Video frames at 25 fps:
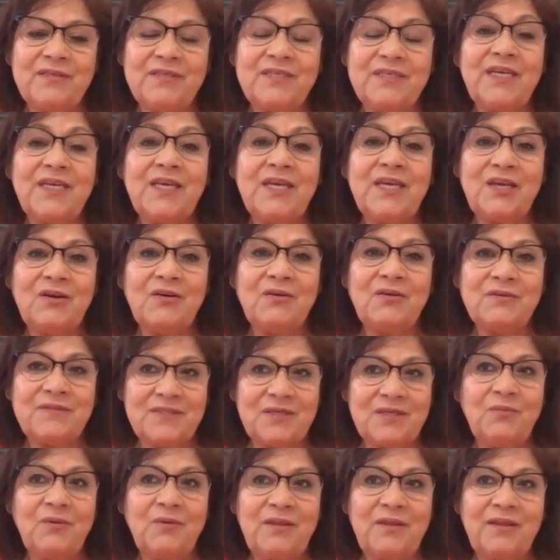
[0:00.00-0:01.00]
team or
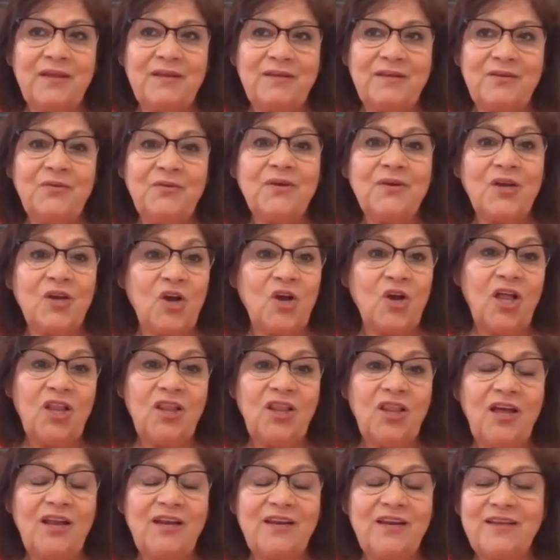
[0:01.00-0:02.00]
someone that you can
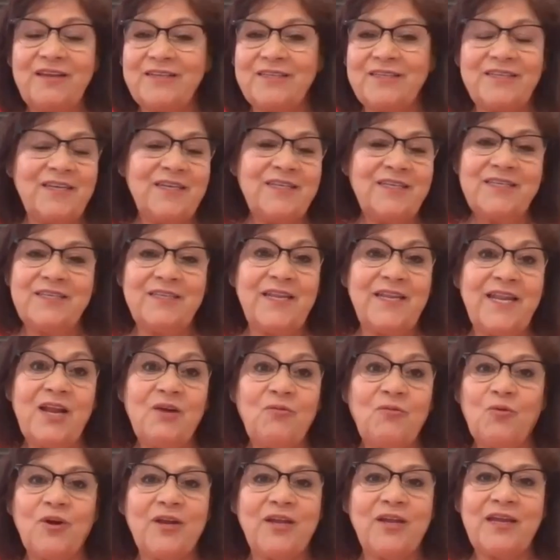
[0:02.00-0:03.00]
call on.
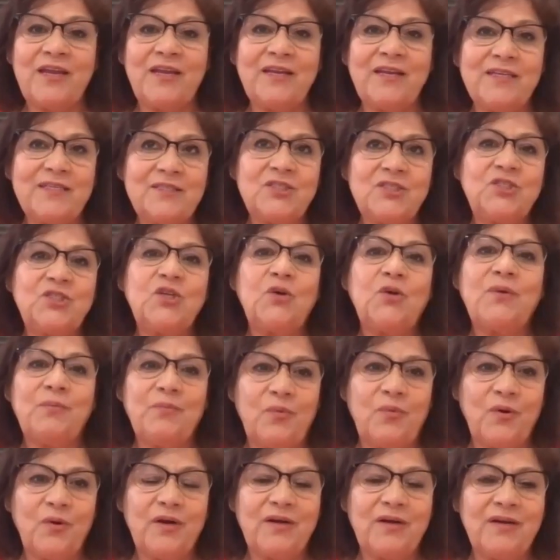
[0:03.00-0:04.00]
Networking is so
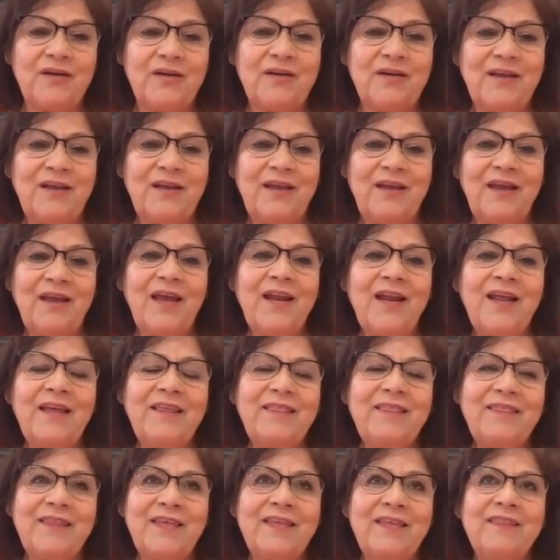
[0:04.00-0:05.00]
important, and I
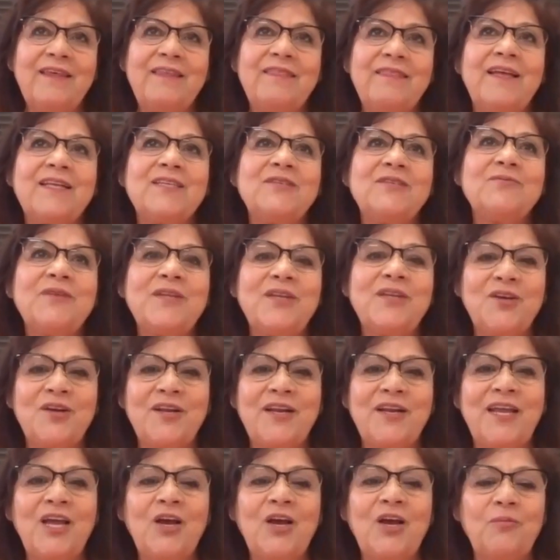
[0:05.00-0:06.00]
think that that's really
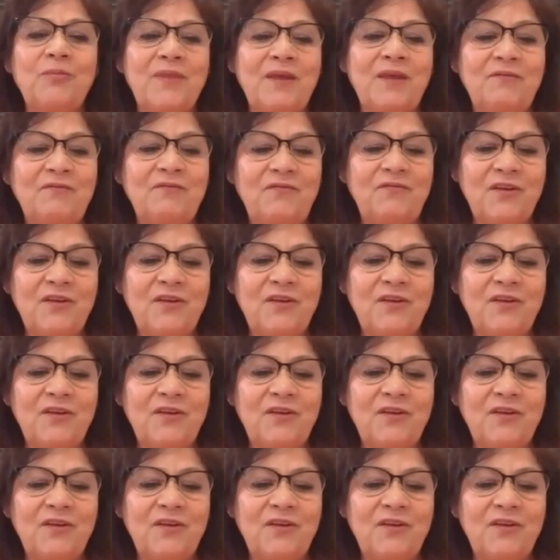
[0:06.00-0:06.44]
going to help them